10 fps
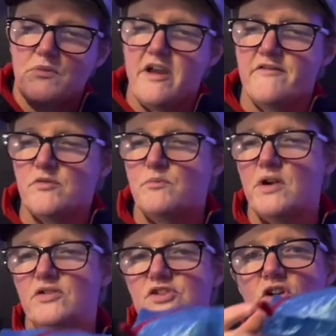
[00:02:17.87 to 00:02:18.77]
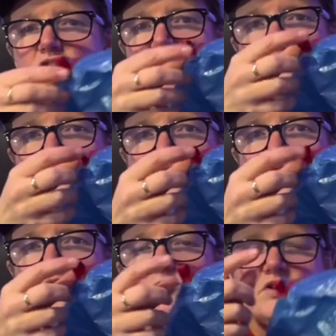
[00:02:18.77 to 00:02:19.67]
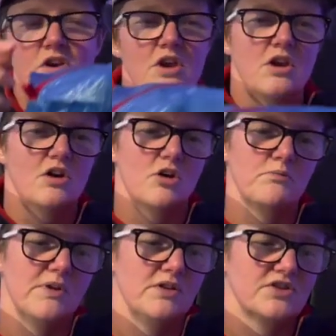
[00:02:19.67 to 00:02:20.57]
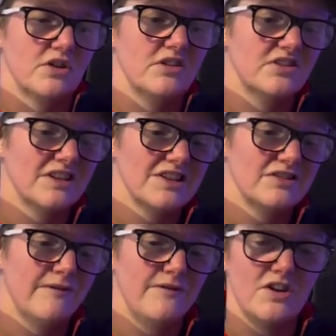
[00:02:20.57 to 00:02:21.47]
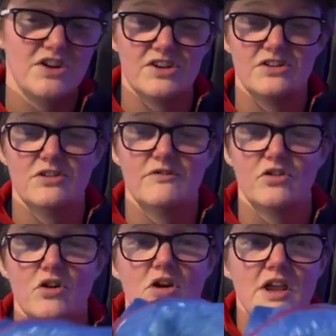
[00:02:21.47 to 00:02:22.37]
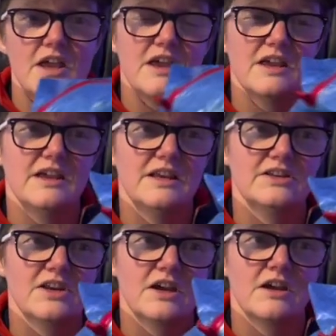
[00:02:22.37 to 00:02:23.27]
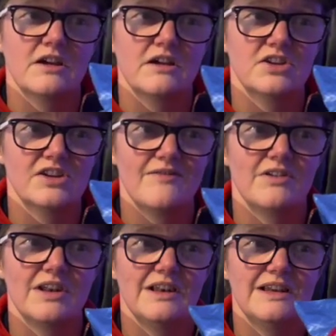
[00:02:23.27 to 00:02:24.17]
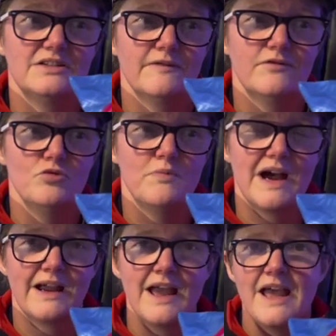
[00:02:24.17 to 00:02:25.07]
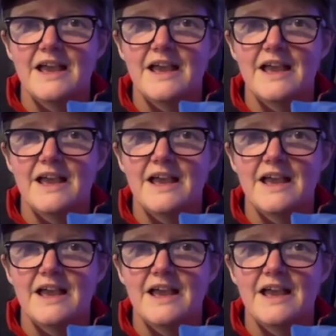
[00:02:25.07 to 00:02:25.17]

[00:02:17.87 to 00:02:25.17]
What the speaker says: over both sides, so it's got loops on both sides. So that's the first thing that I've got, is a 7 litre food bag.